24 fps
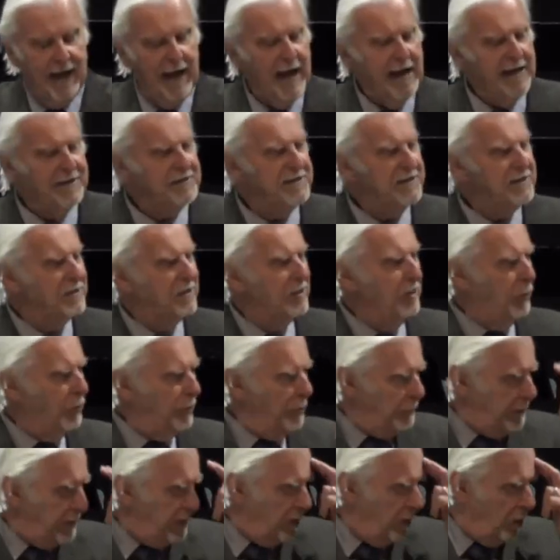And then lo
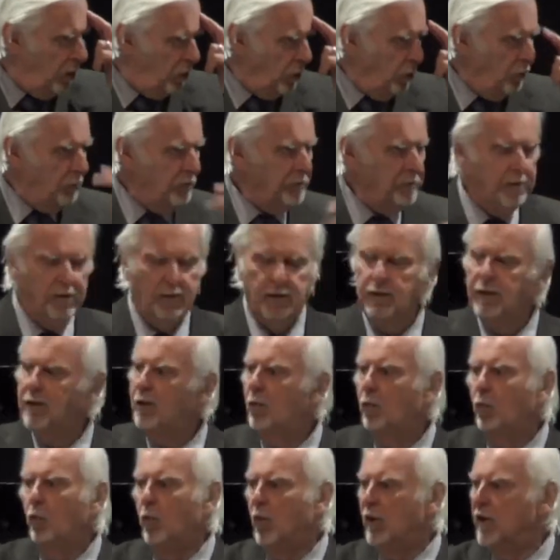and behold,
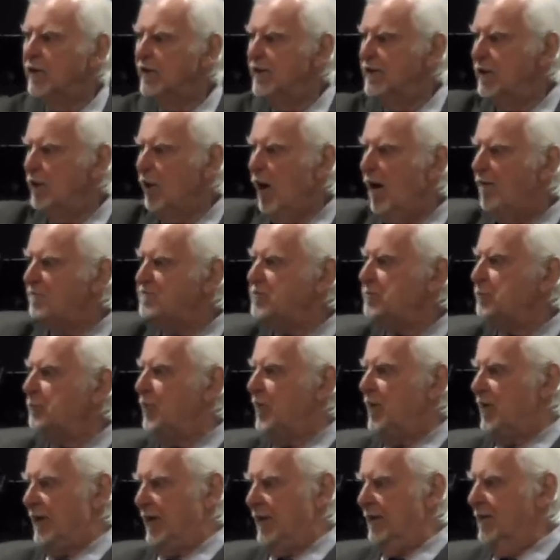one of the
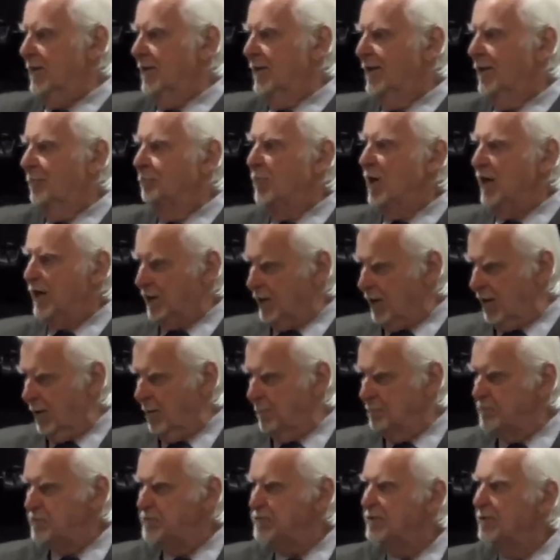offspring
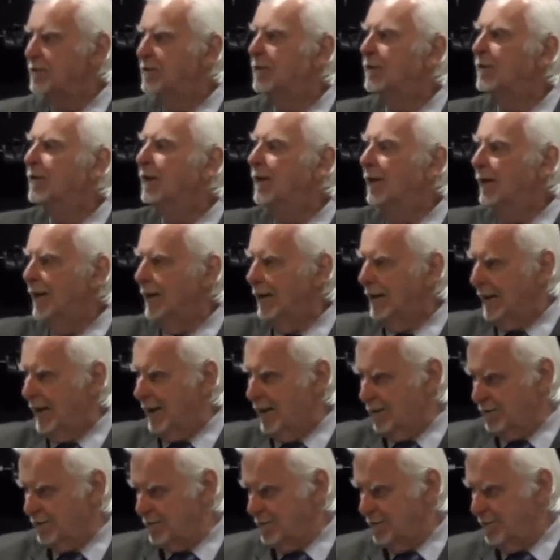becomes an
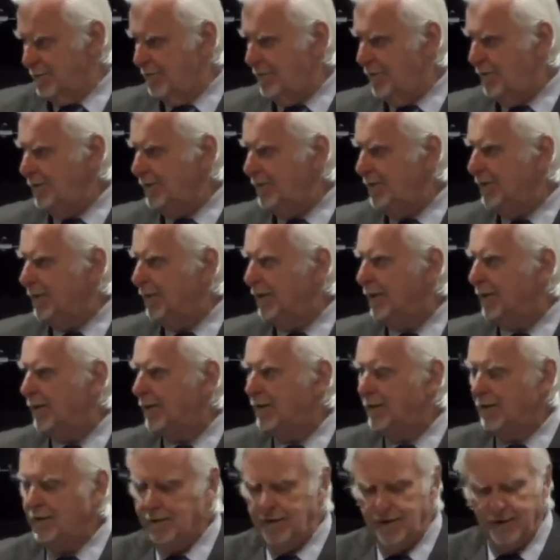
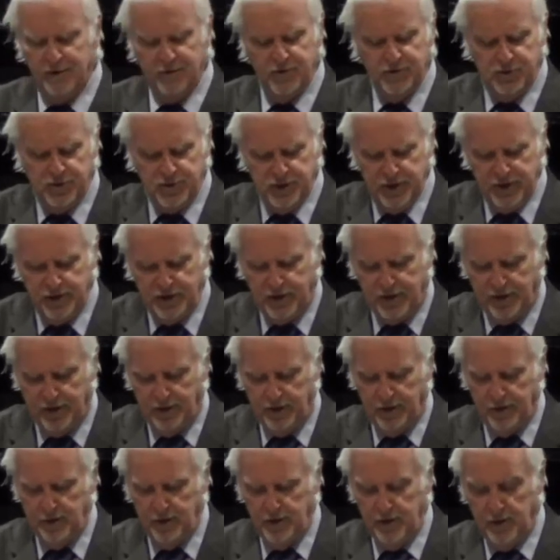alcoholic.
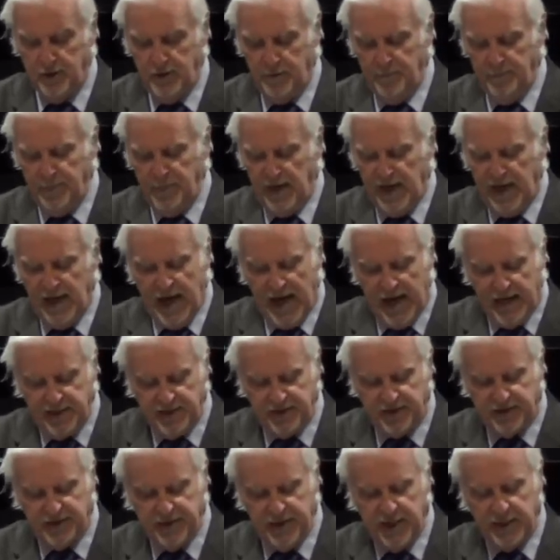Gee. And to
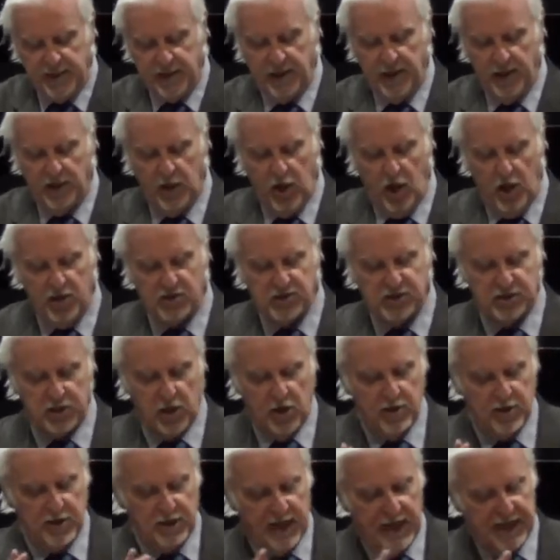think it all
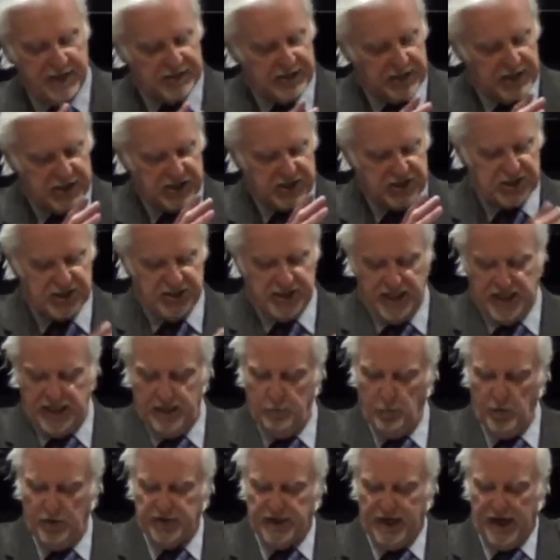started as a
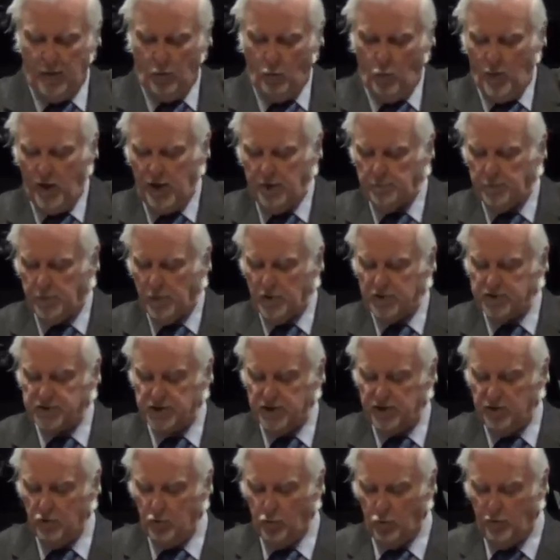sin with that one
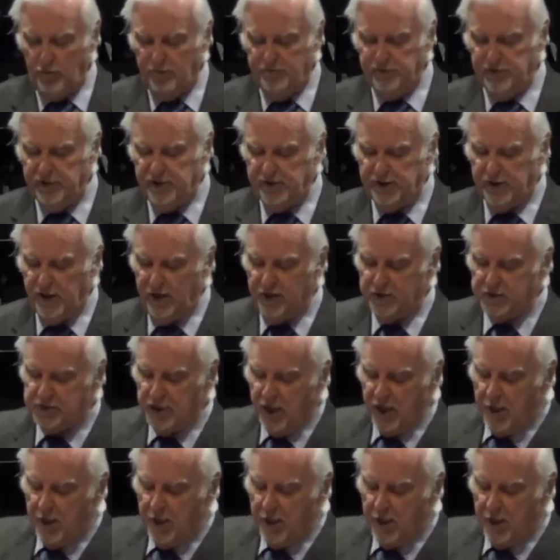person who overindulged,